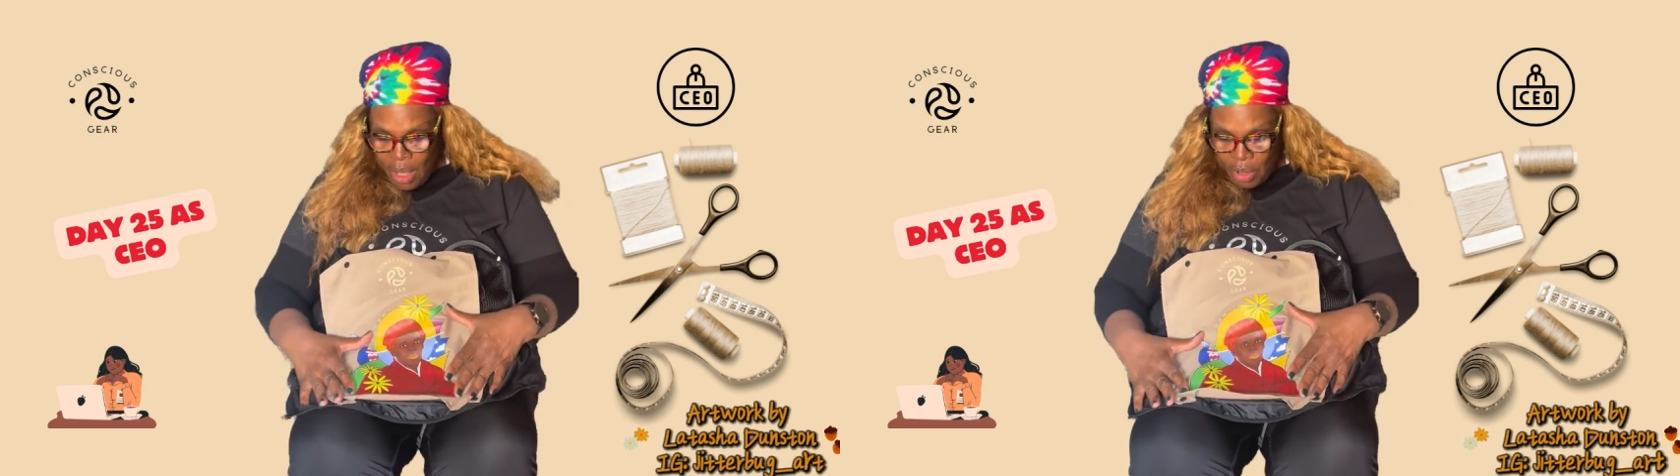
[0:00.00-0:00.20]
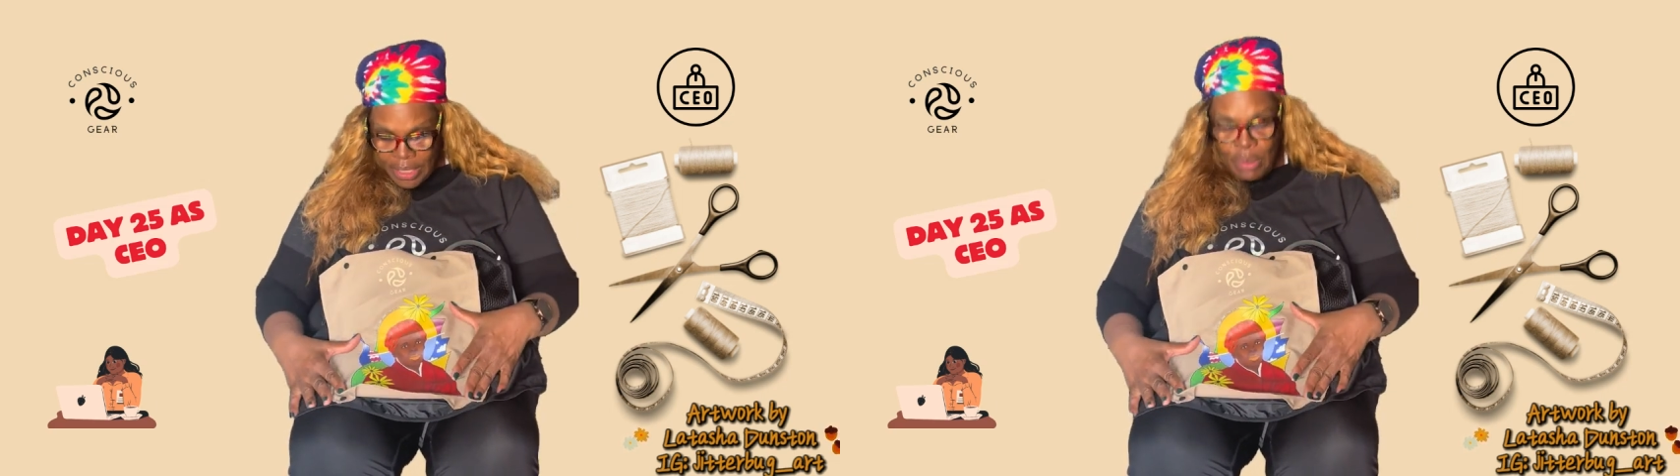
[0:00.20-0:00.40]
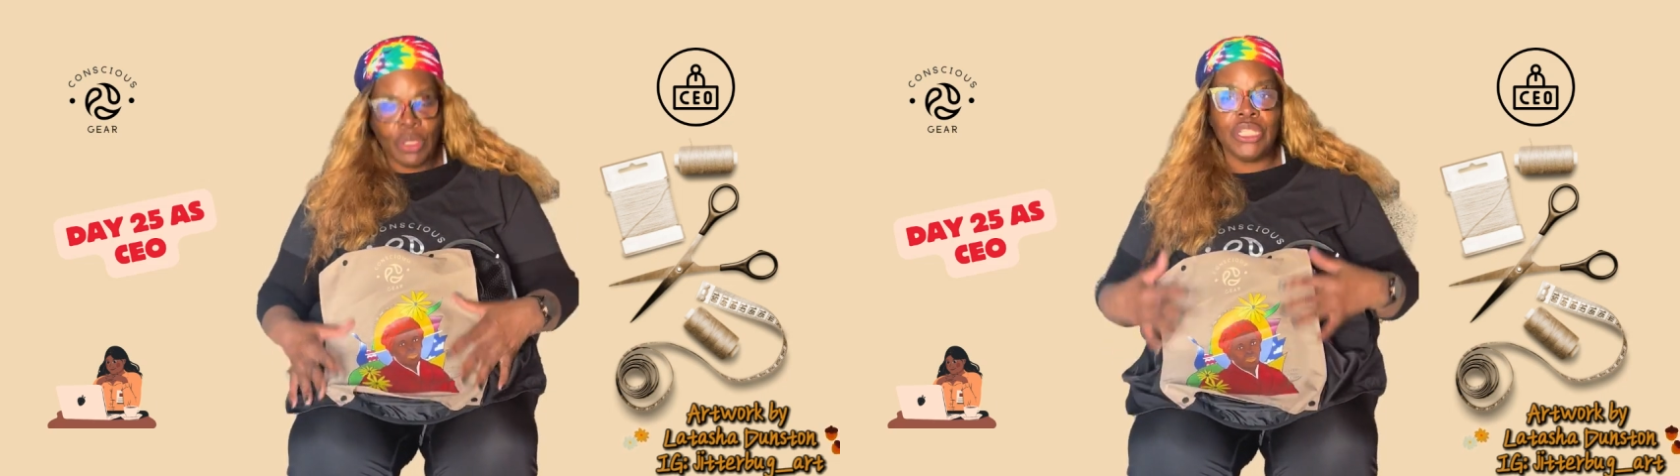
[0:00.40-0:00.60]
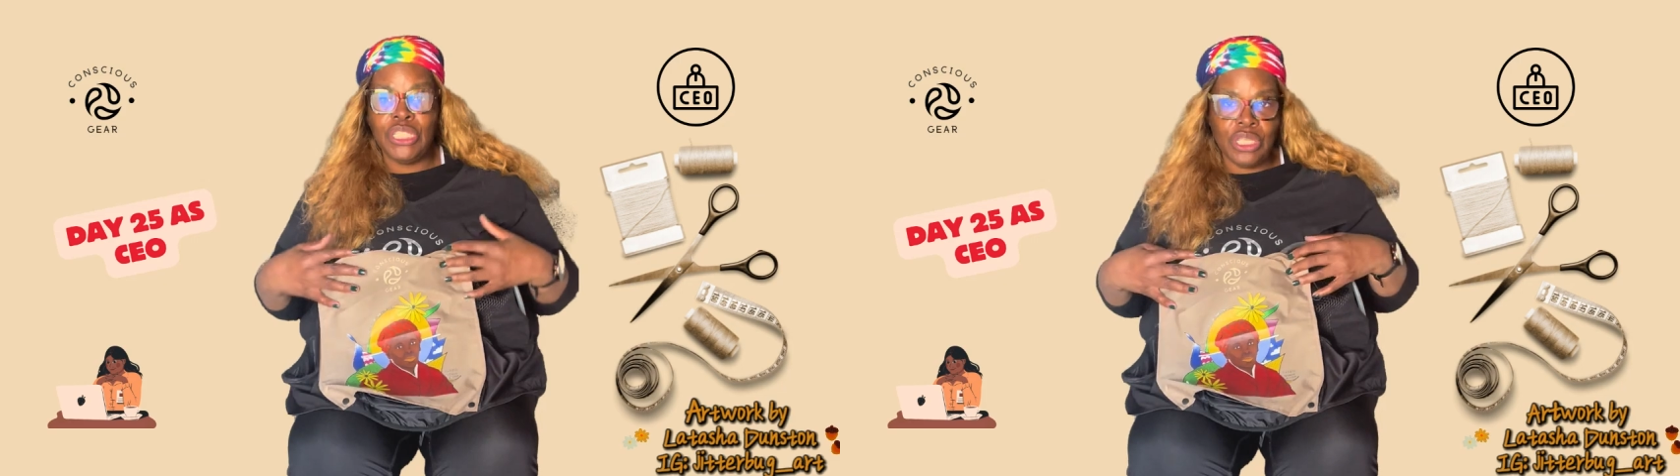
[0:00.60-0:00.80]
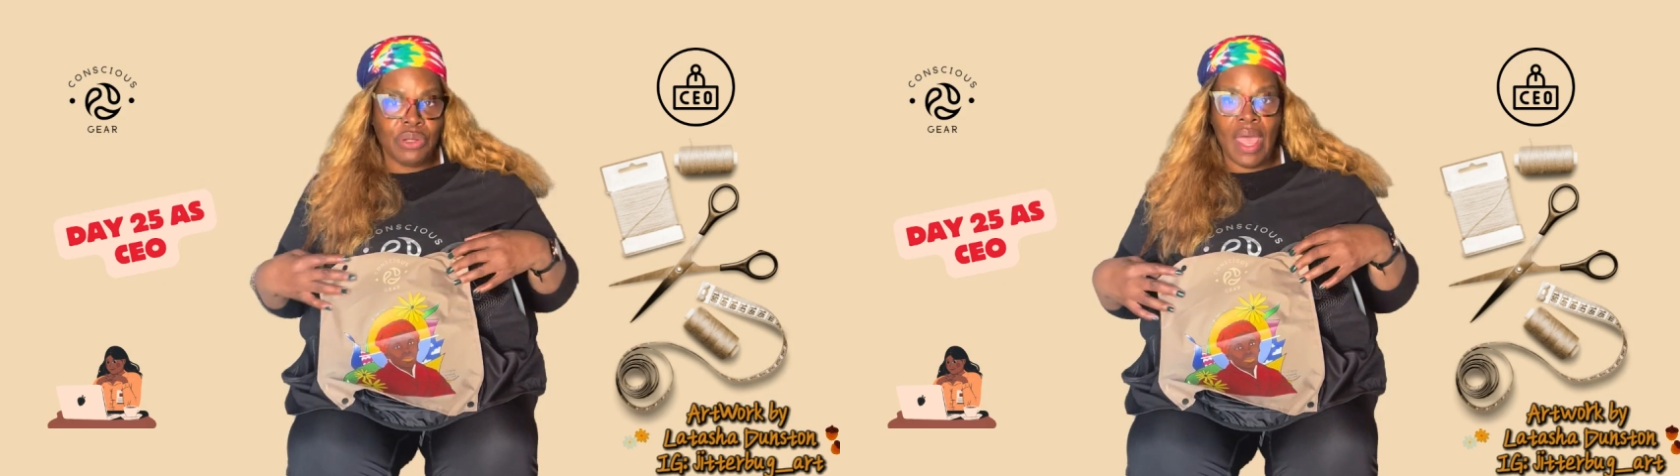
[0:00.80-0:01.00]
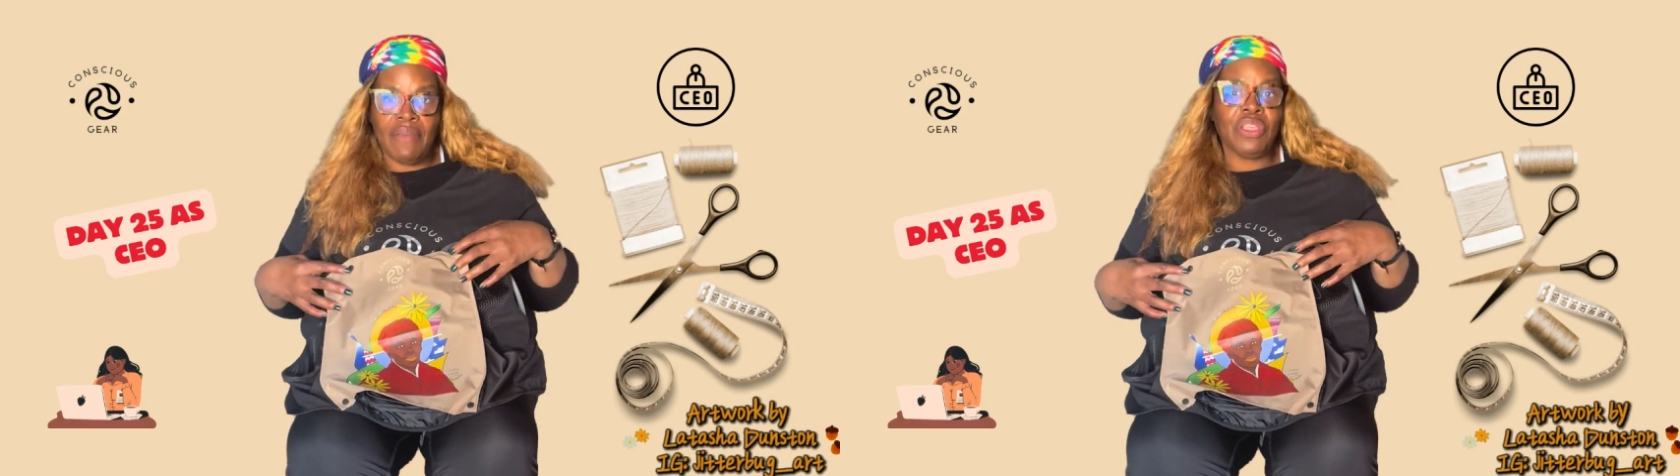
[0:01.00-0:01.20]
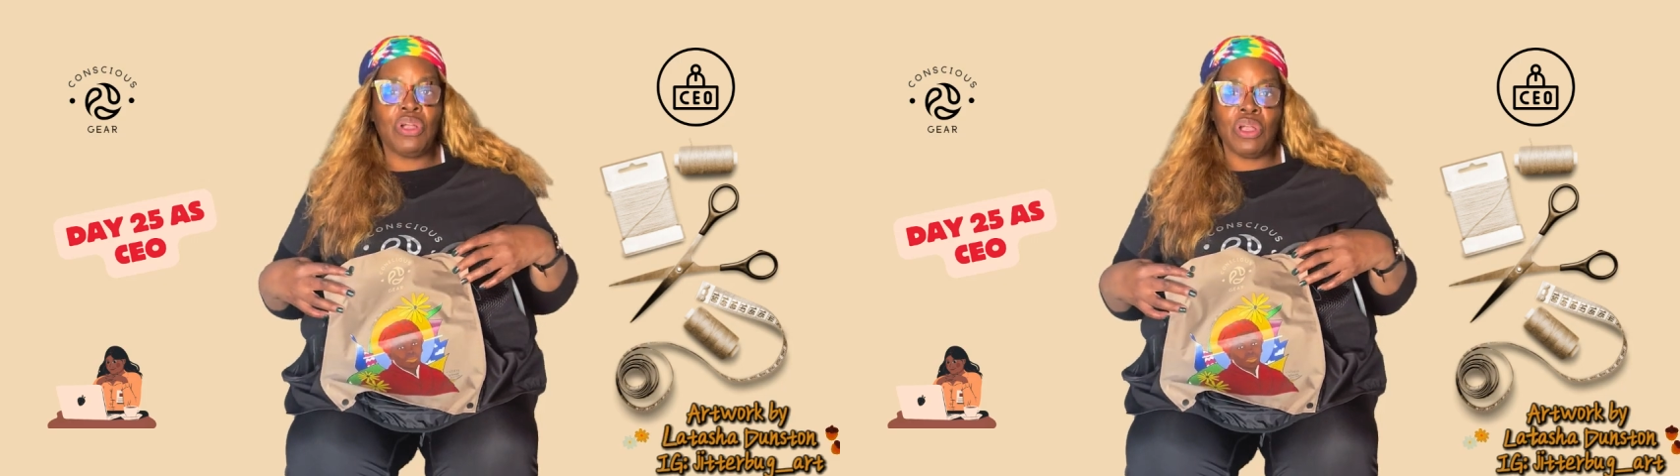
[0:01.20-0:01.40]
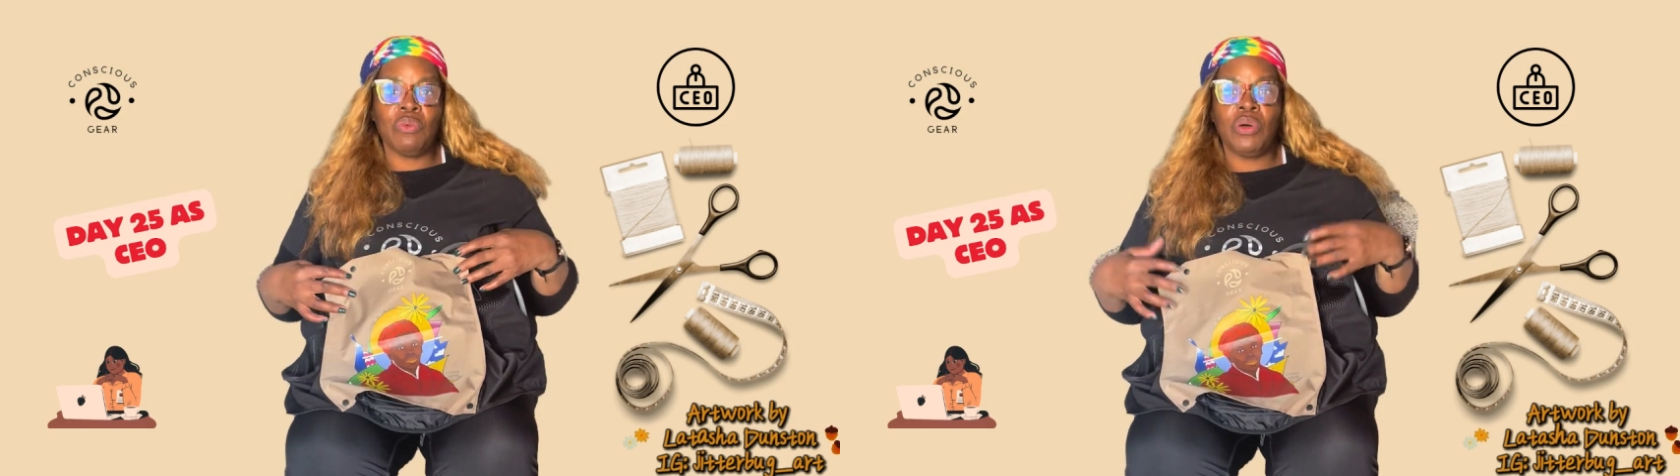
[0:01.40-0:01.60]
or that will continue to have the
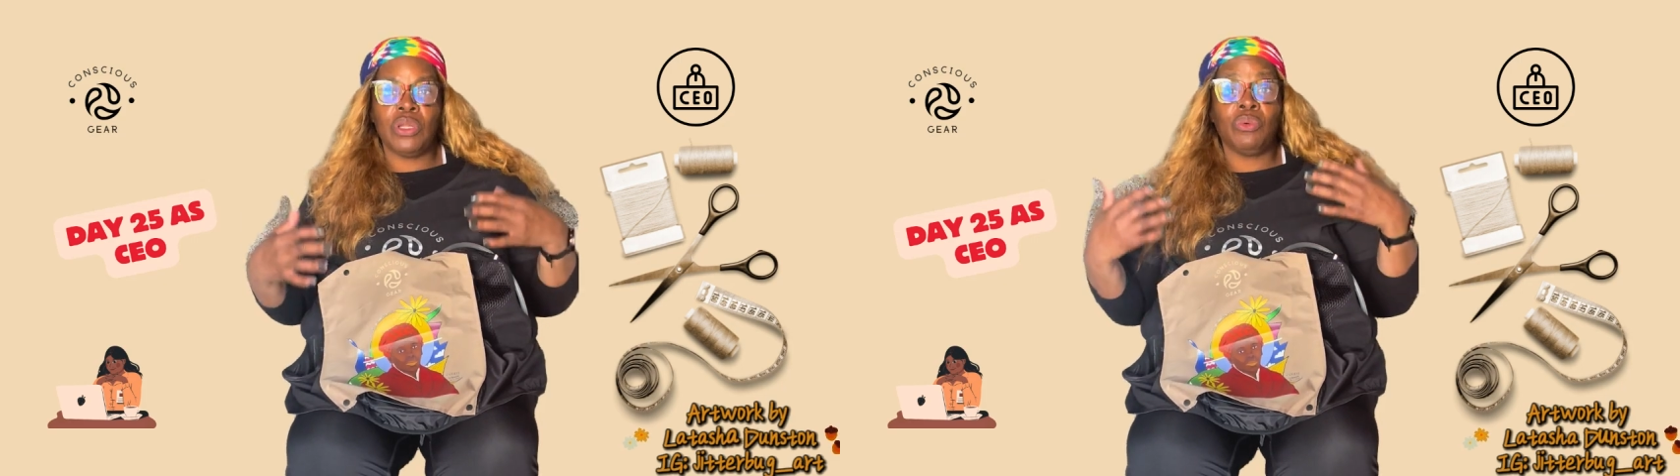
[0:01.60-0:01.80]
current one,